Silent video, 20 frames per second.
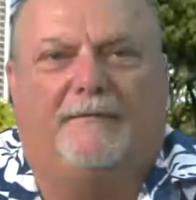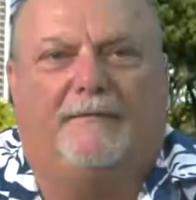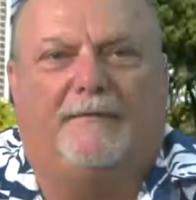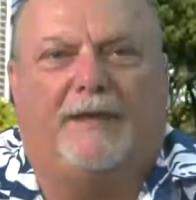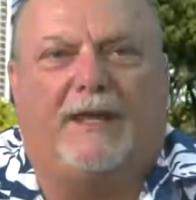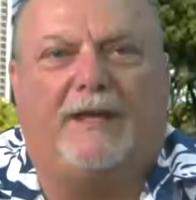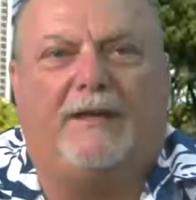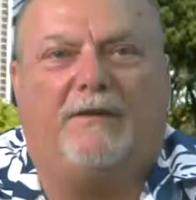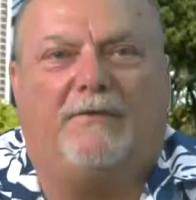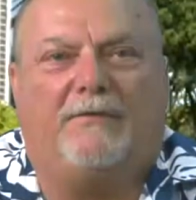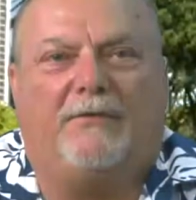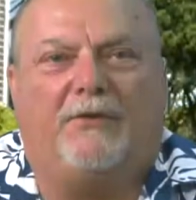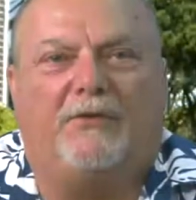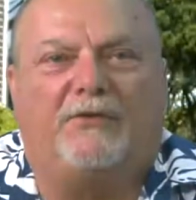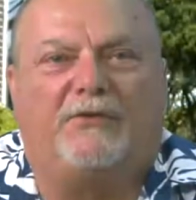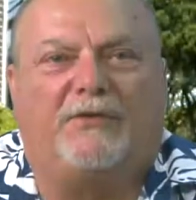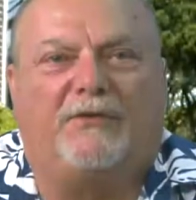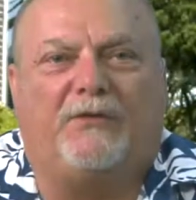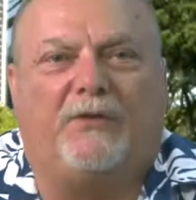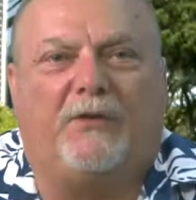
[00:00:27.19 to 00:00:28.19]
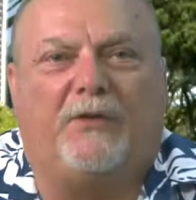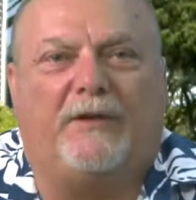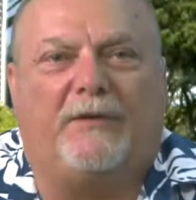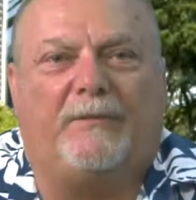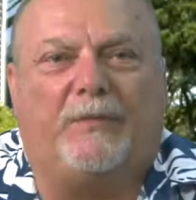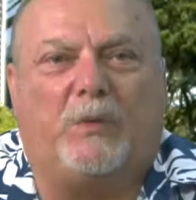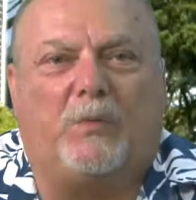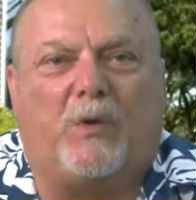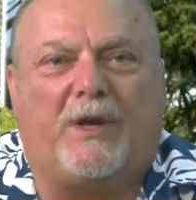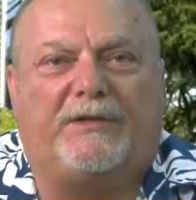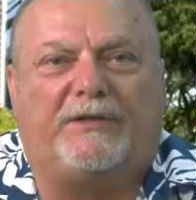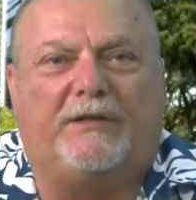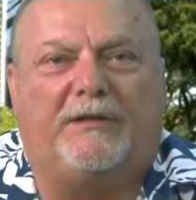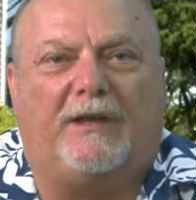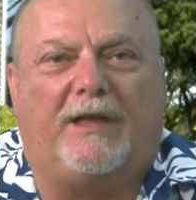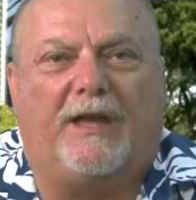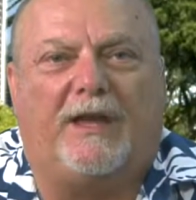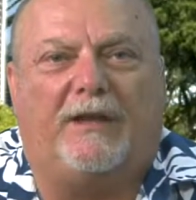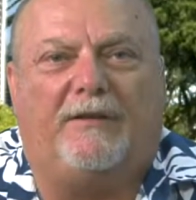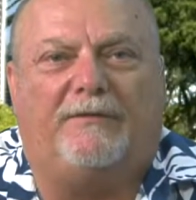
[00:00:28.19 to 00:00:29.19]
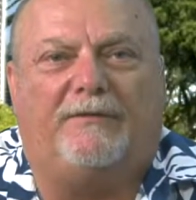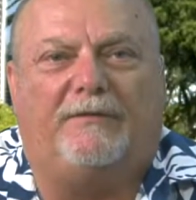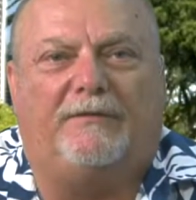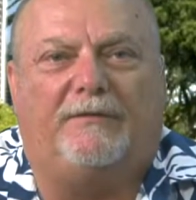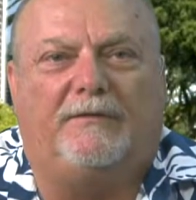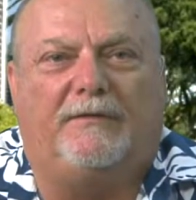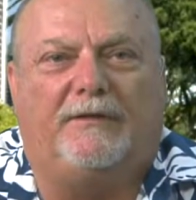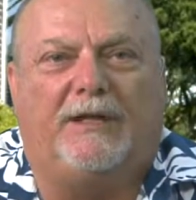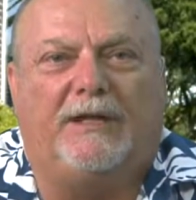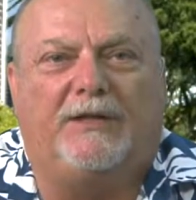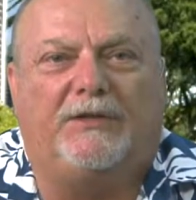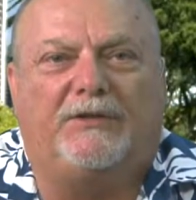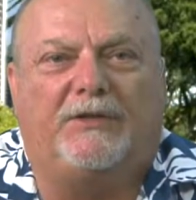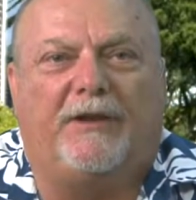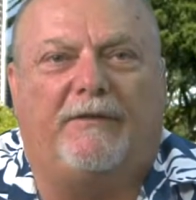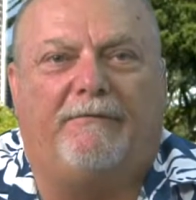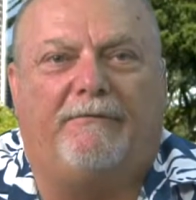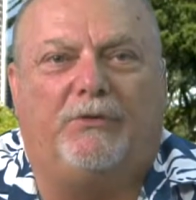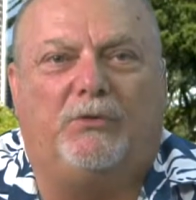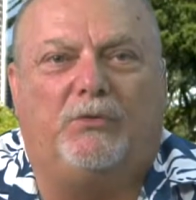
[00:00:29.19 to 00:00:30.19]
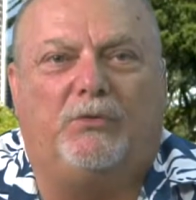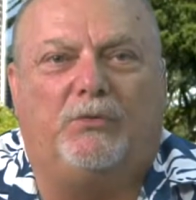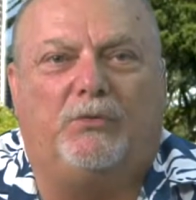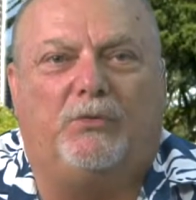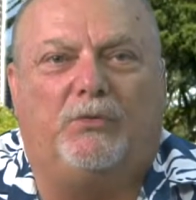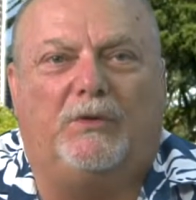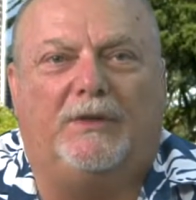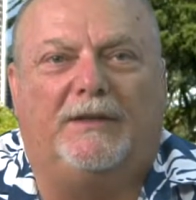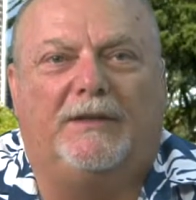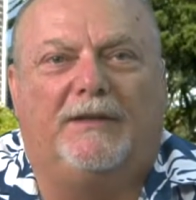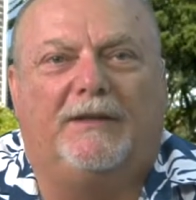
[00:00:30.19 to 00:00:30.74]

Hey, for those of you that have been watching live, deja vu.